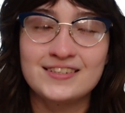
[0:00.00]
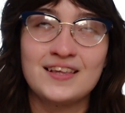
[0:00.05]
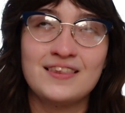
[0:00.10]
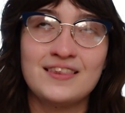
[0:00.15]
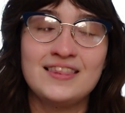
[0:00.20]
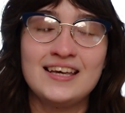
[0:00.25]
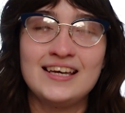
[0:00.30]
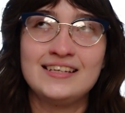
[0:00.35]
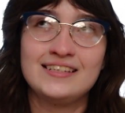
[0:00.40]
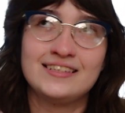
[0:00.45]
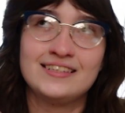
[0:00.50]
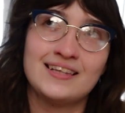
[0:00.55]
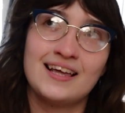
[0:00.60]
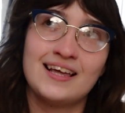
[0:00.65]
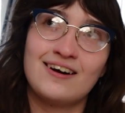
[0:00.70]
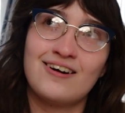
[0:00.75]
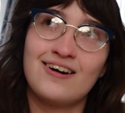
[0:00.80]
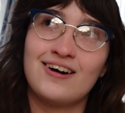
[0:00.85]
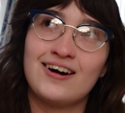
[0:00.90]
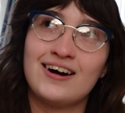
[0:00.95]
the things
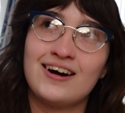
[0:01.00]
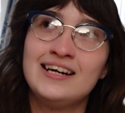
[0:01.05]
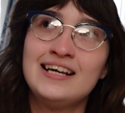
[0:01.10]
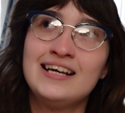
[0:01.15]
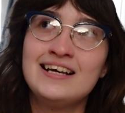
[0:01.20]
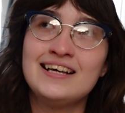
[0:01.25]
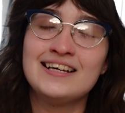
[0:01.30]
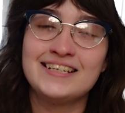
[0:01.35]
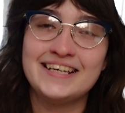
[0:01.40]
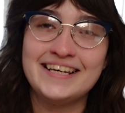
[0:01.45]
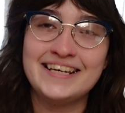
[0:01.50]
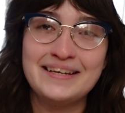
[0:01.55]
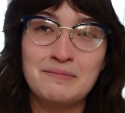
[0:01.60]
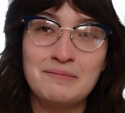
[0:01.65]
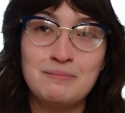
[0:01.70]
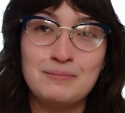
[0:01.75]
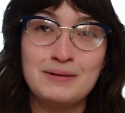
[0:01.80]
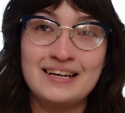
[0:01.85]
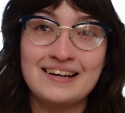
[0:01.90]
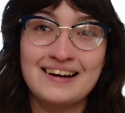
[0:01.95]
that are
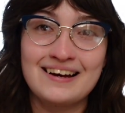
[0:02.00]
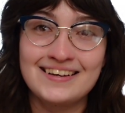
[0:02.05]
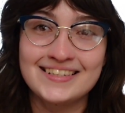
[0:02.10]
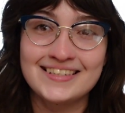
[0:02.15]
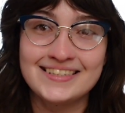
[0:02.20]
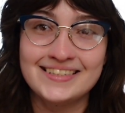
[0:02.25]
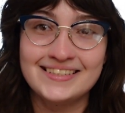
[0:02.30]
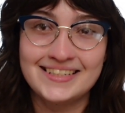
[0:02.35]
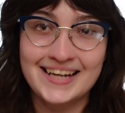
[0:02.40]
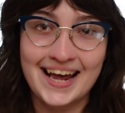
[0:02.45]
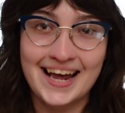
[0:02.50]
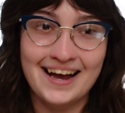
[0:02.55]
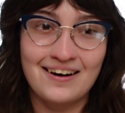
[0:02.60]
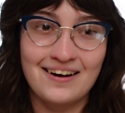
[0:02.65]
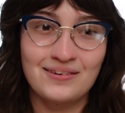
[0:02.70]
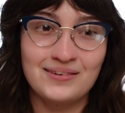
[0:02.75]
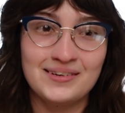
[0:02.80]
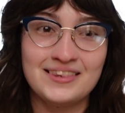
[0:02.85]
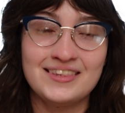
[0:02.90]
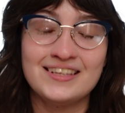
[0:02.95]
keeping us down,